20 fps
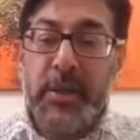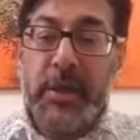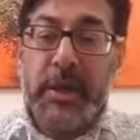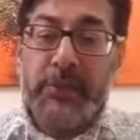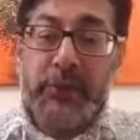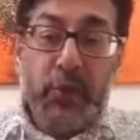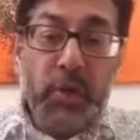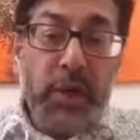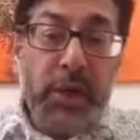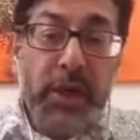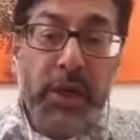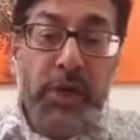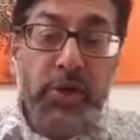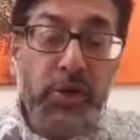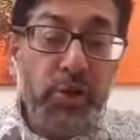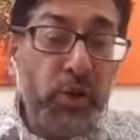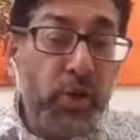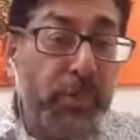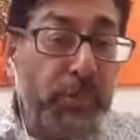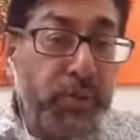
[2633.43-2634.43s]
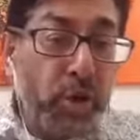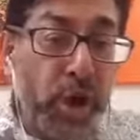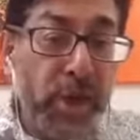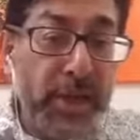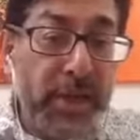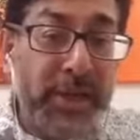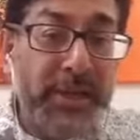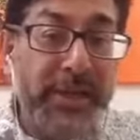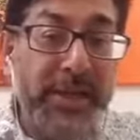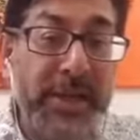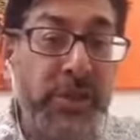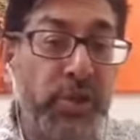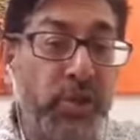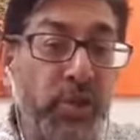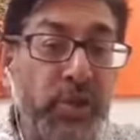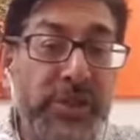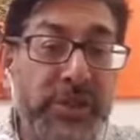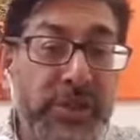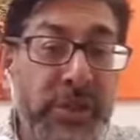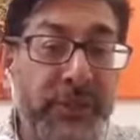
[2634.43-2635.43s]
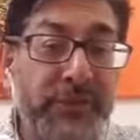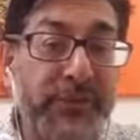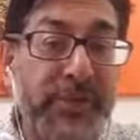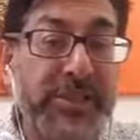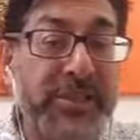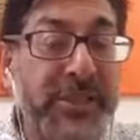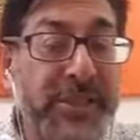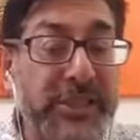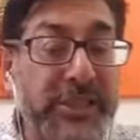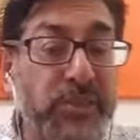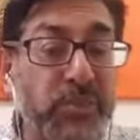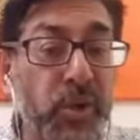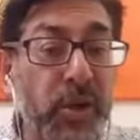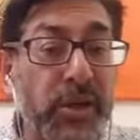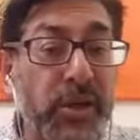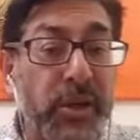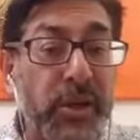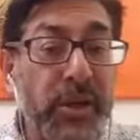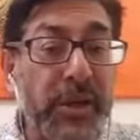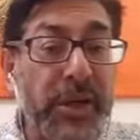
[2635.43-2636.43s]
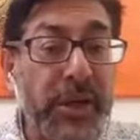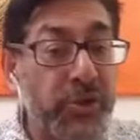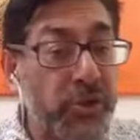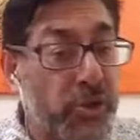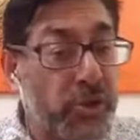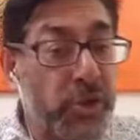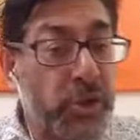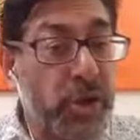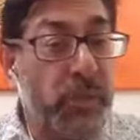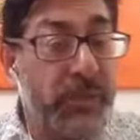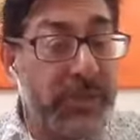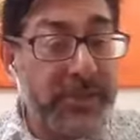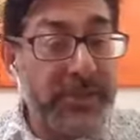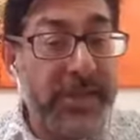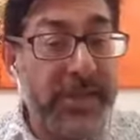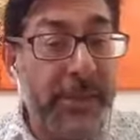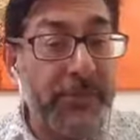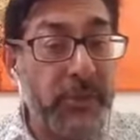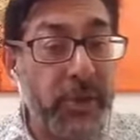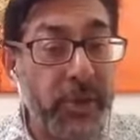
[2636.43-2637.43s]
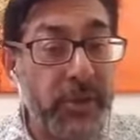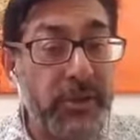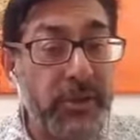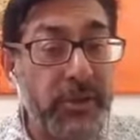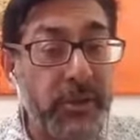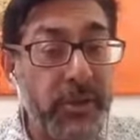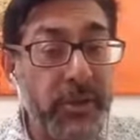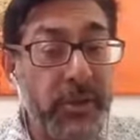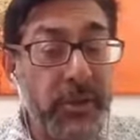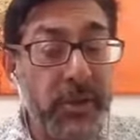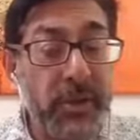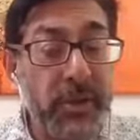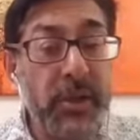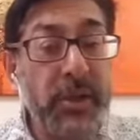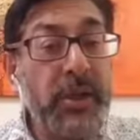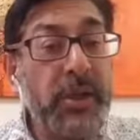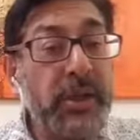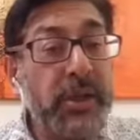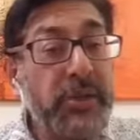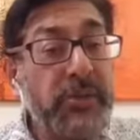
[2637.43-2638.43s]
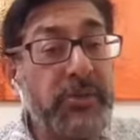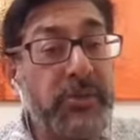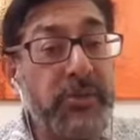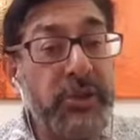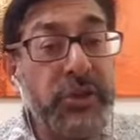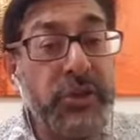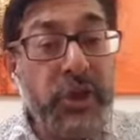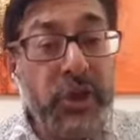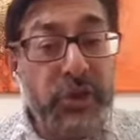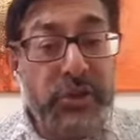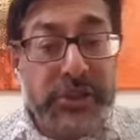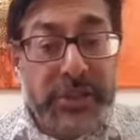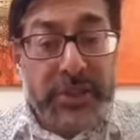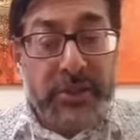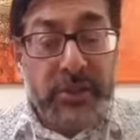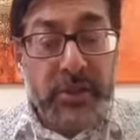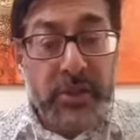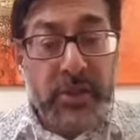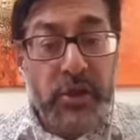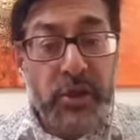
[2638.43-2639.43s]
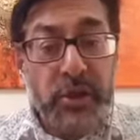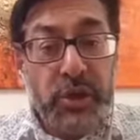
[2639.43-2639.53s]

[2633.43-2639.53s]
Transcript: If you learn your product and your service, guess what? And you know it's damn good, use it.